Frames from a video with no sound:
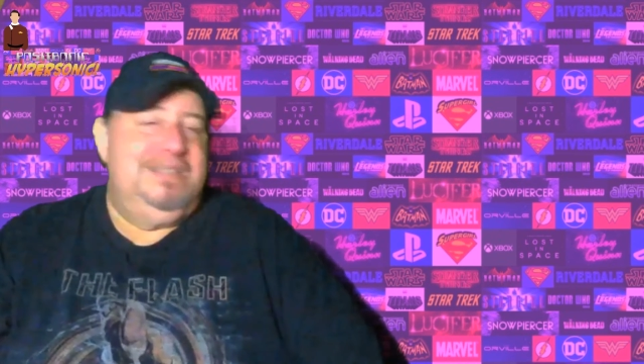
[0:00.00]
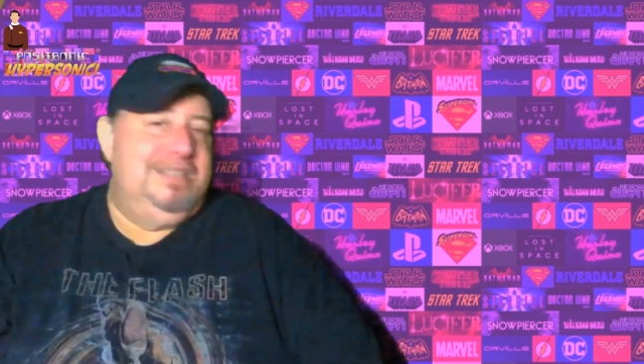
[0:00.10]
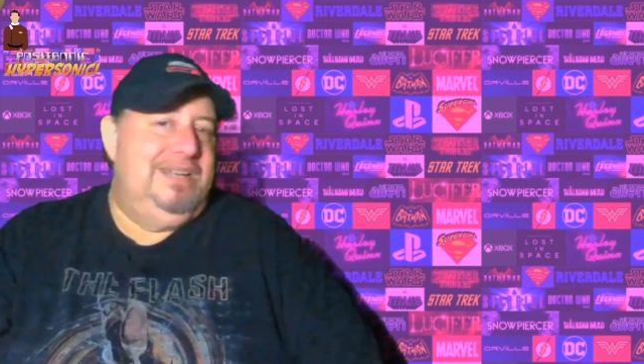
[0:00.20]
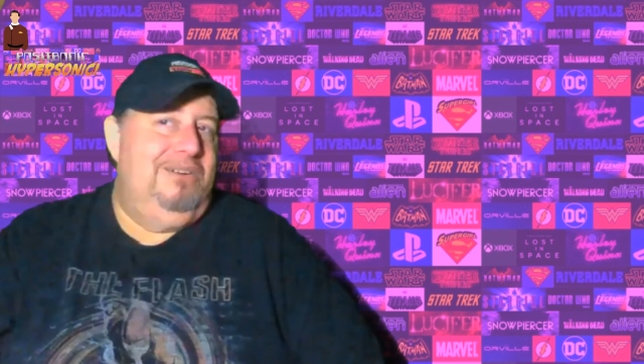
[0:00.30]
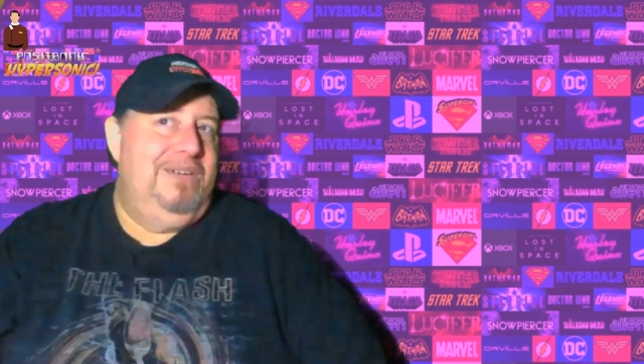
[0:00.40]

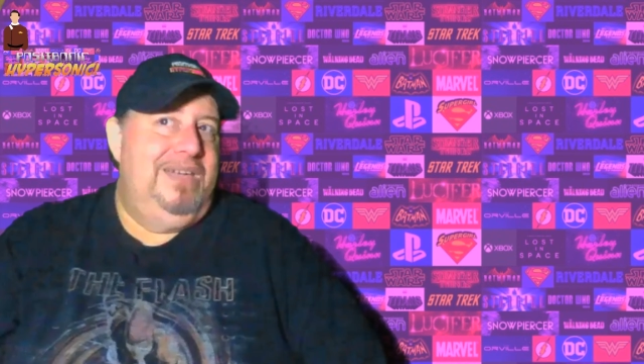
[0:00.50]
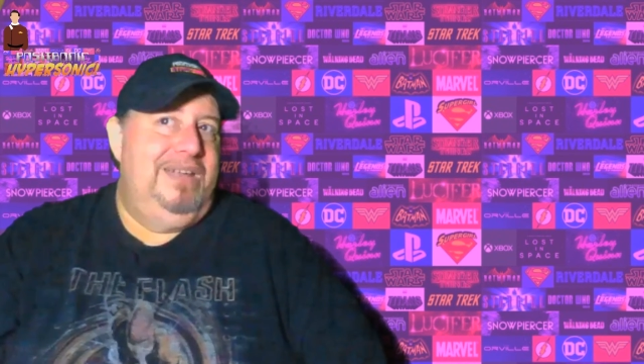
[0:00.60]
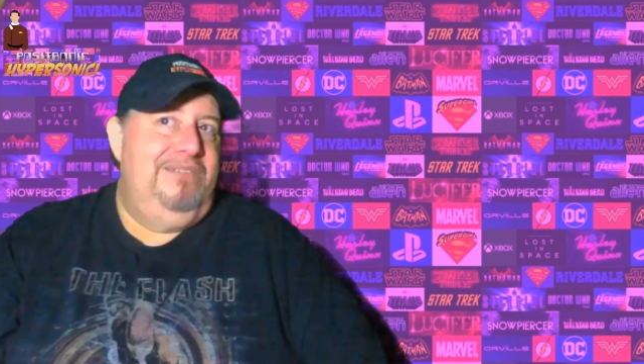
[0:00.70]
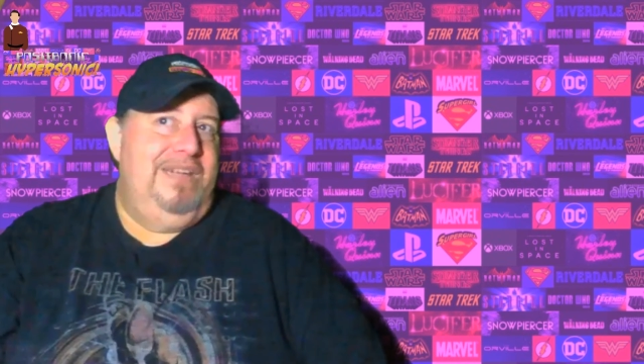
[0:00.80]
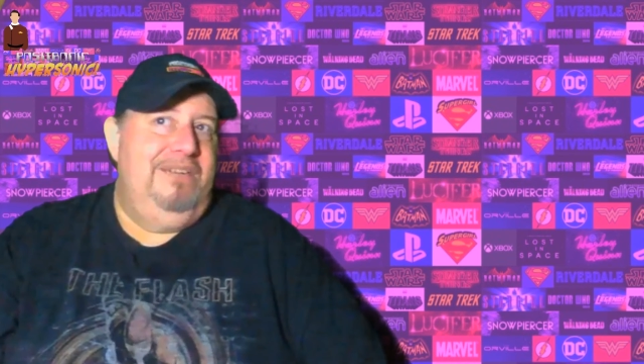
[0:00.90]
you know, in
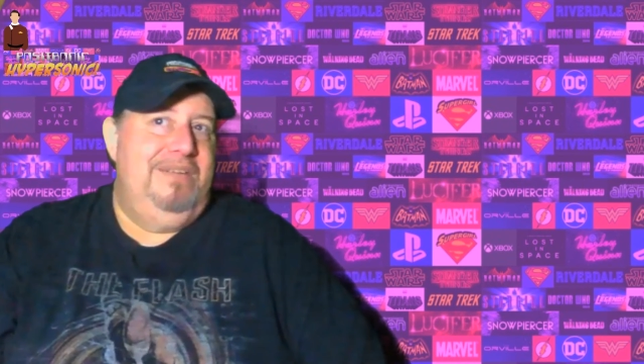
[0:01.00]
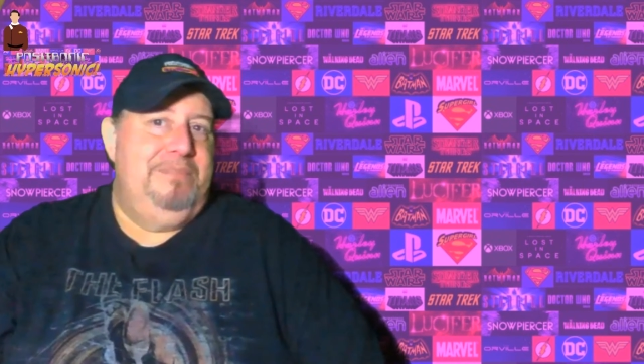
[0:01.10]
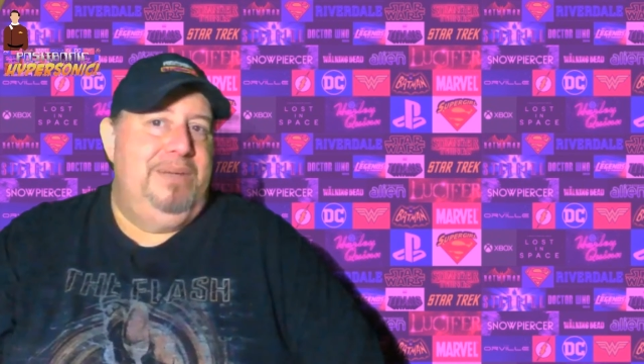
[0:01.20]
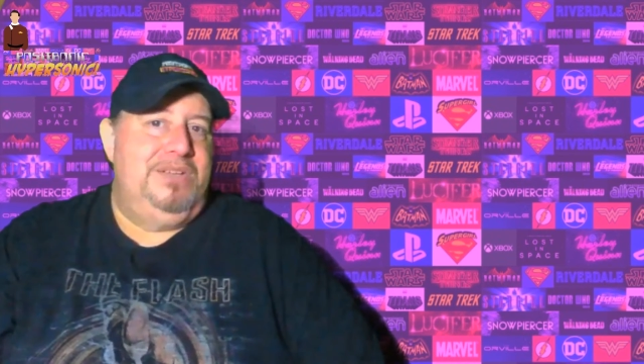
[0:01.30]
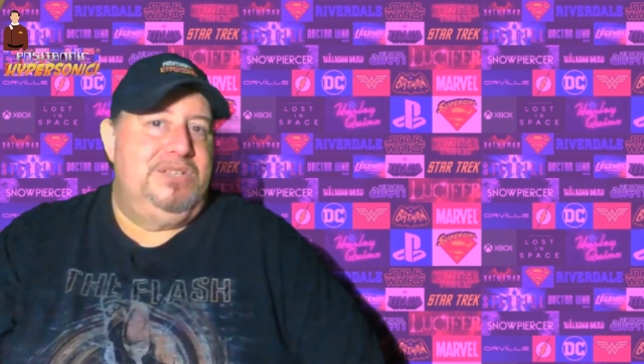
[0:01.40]
a very
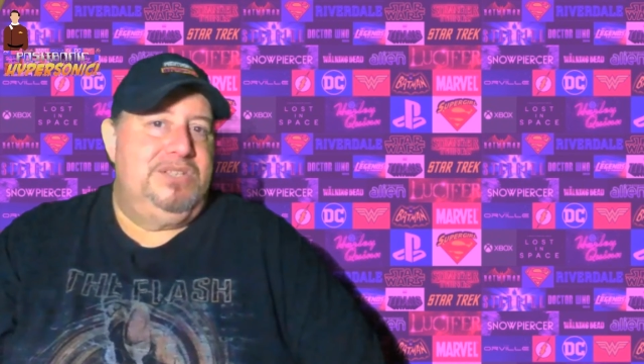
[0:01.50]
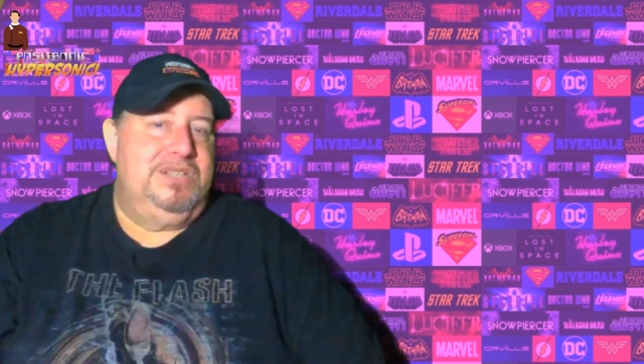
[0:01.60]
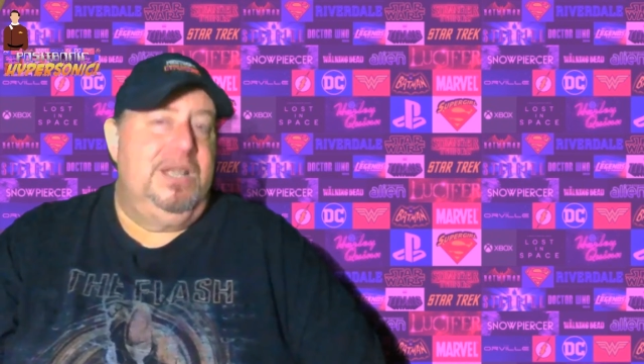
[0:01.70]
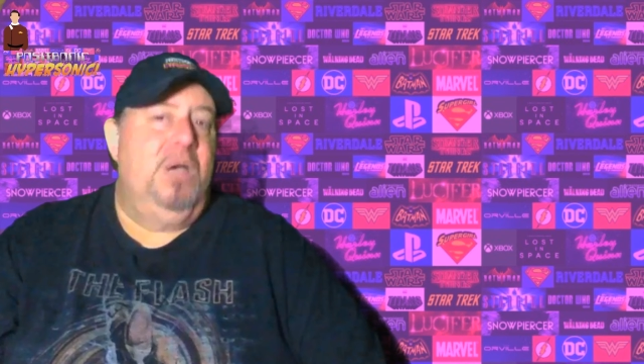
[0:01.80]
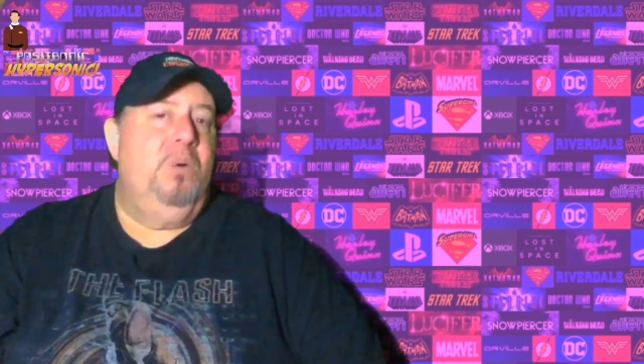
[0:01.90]

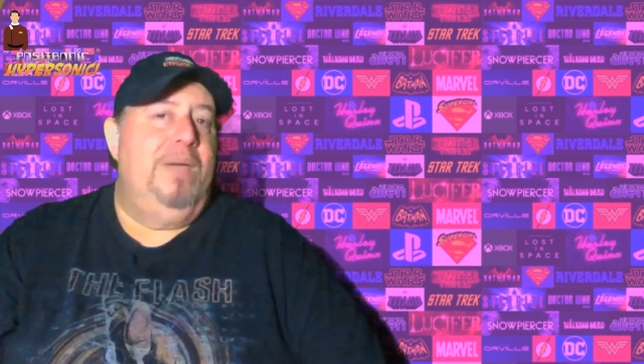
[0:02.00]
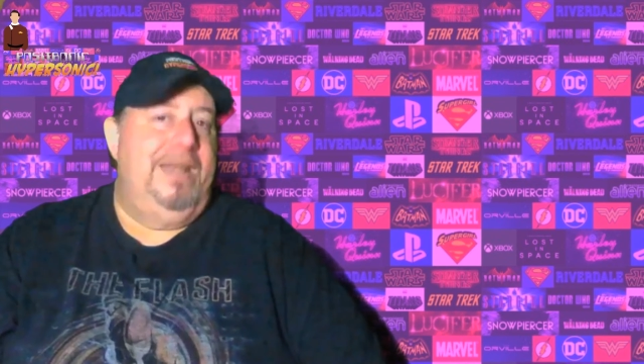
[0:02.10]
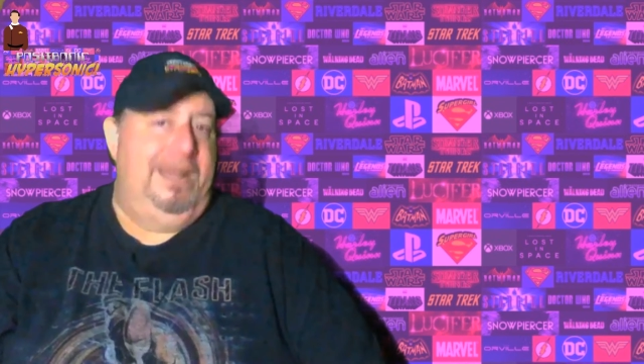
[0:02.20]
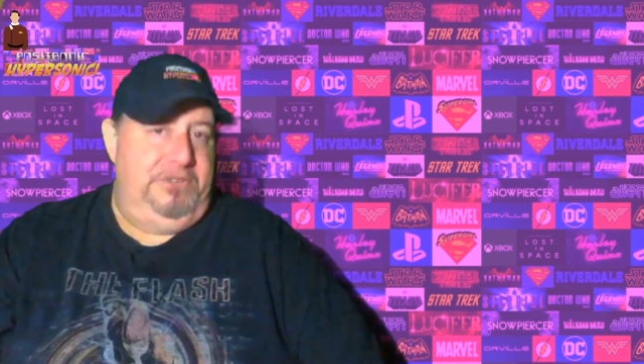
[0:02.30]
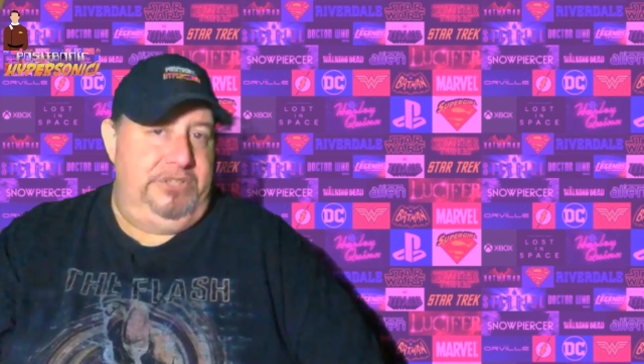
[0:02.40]
much go away
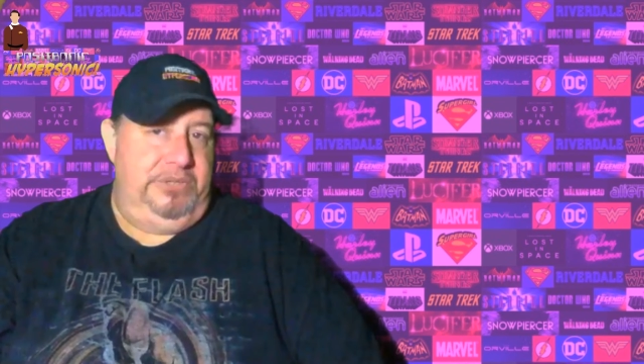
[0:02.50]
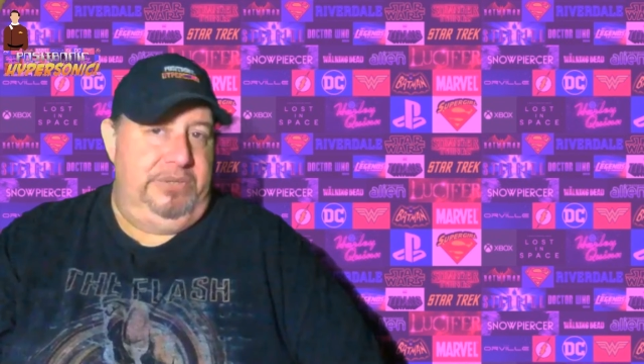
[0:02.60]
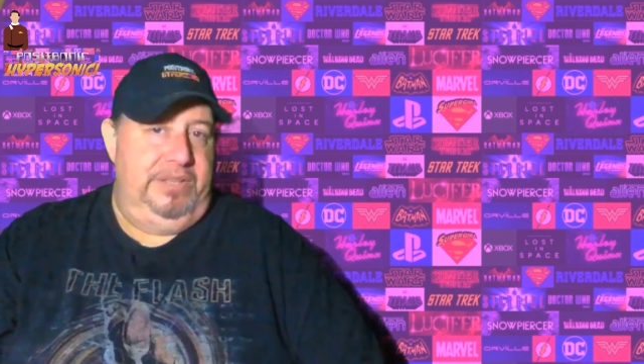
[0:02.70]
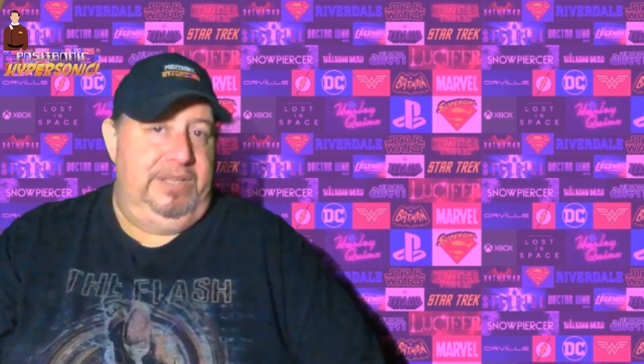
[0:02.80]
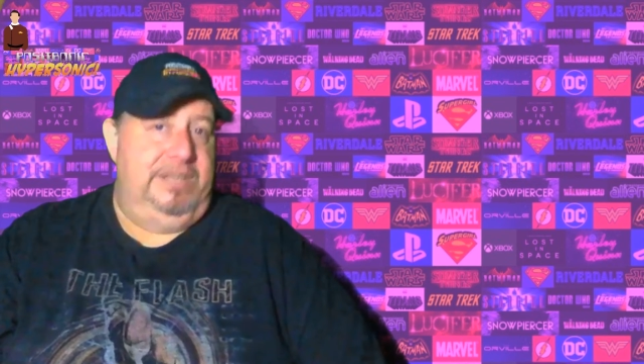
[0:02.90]
now,
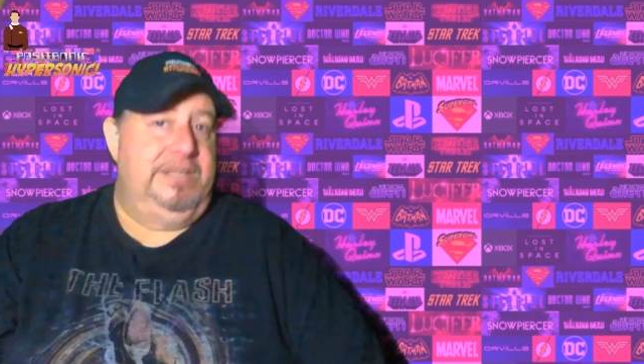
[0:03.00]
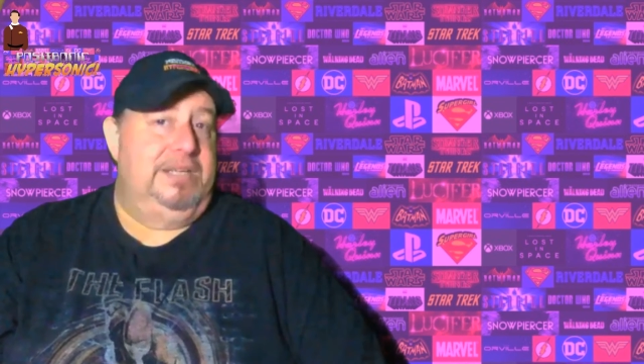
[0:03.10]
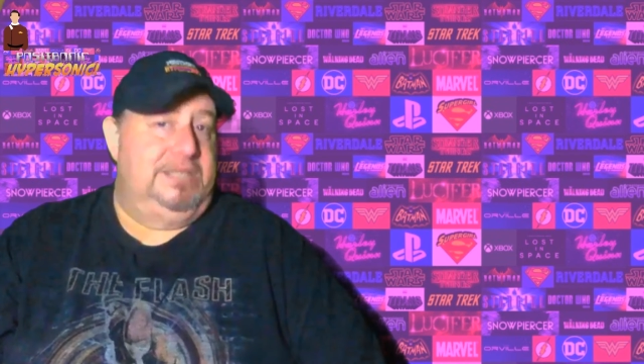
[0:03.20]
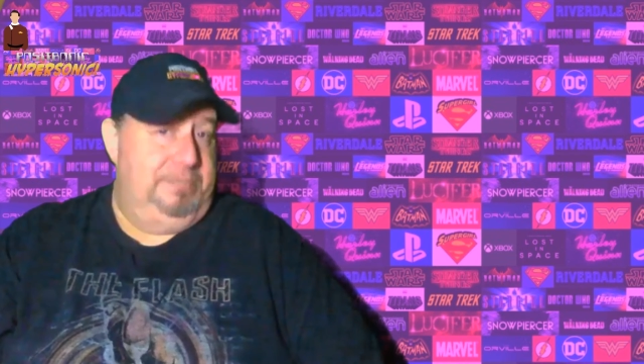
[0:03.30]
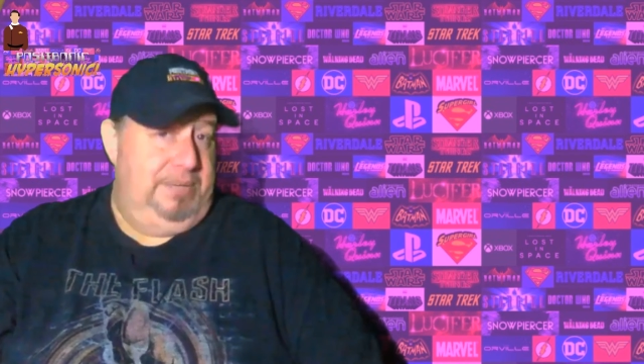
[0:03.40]
children, the
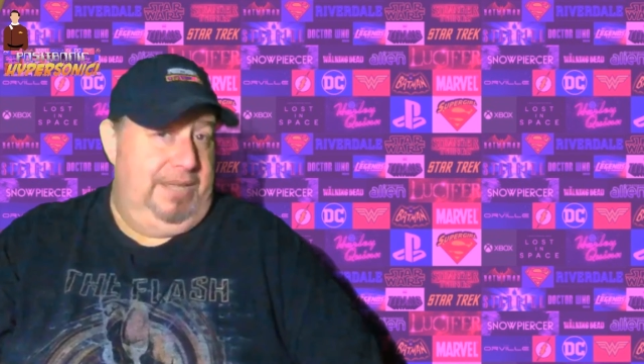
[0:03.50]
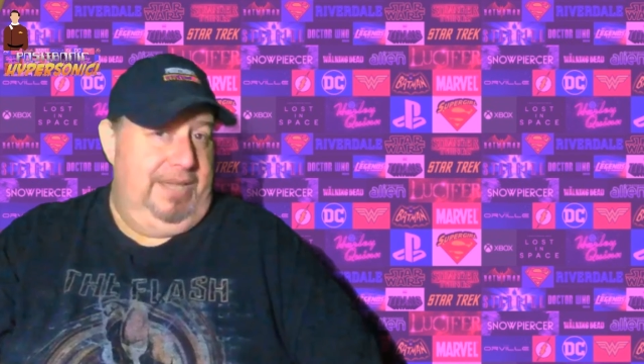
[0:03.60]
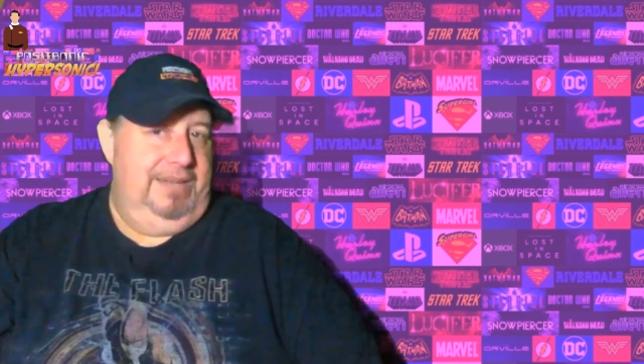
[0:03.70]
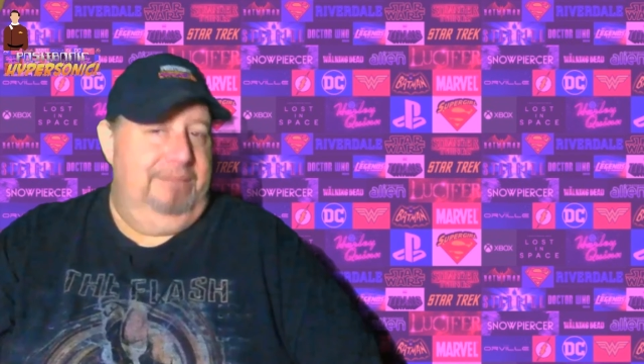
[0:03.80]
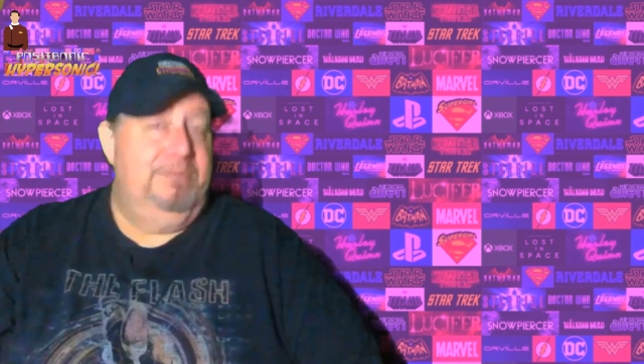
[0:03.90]
adults are
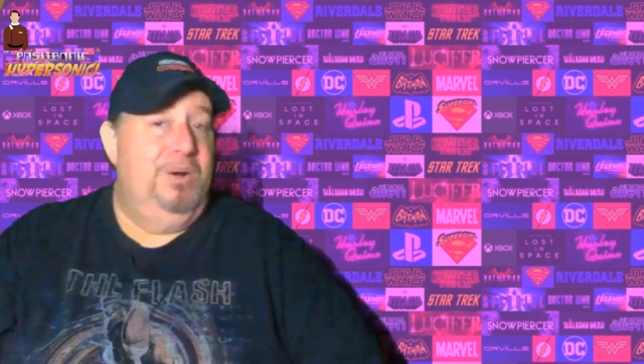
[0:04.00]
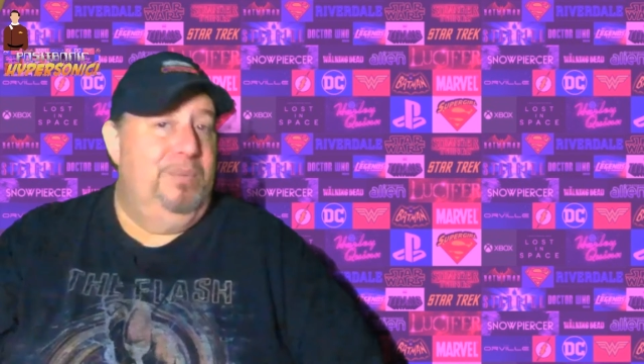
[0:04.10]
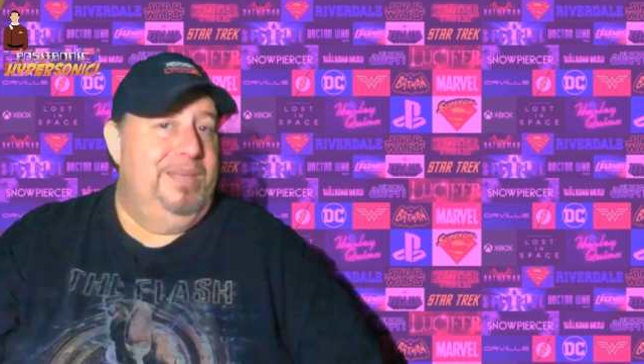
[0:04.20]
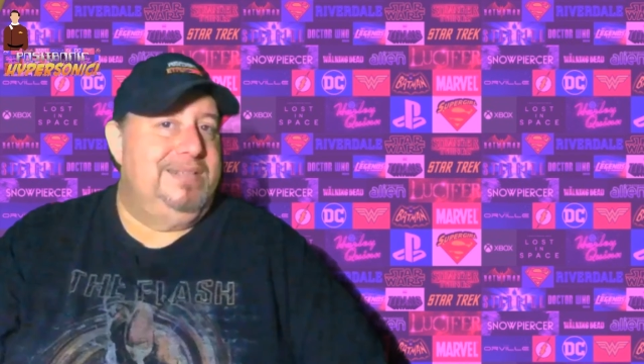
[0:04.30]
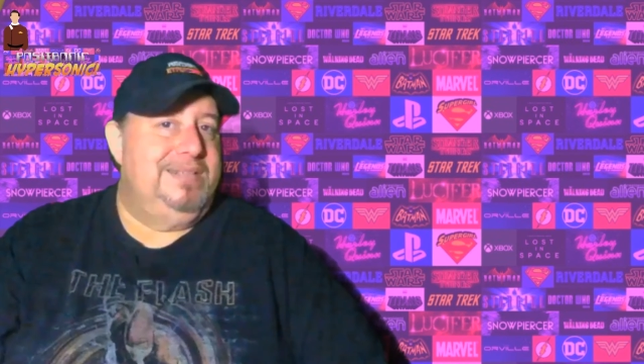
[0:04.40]
playing
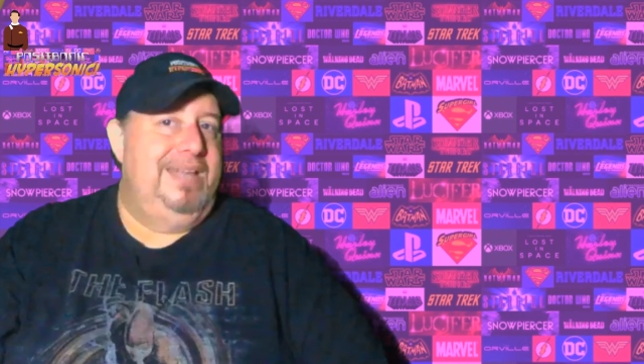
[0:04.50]
moment.